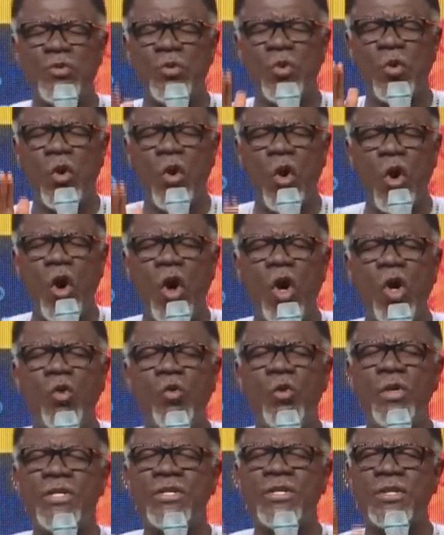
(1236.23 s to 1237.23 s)
it will
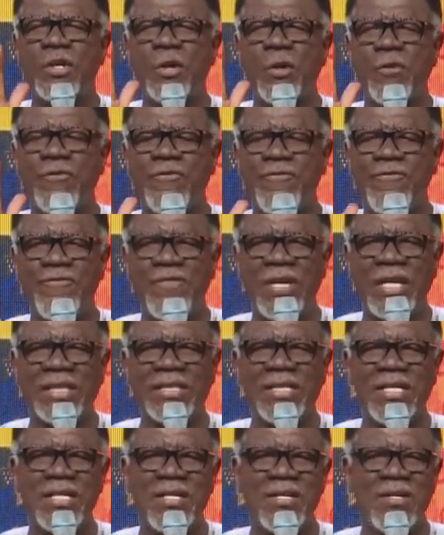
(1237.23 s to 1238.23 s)
always
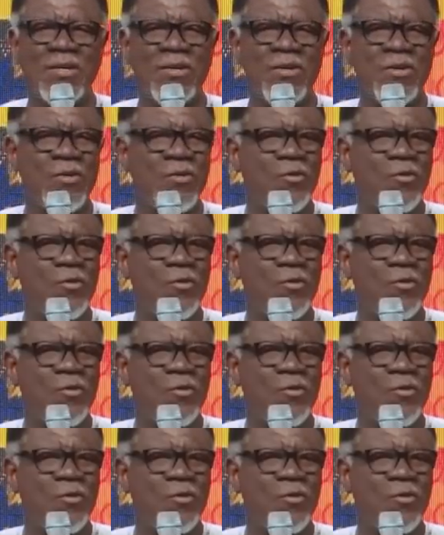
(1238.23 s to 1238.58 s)
conflict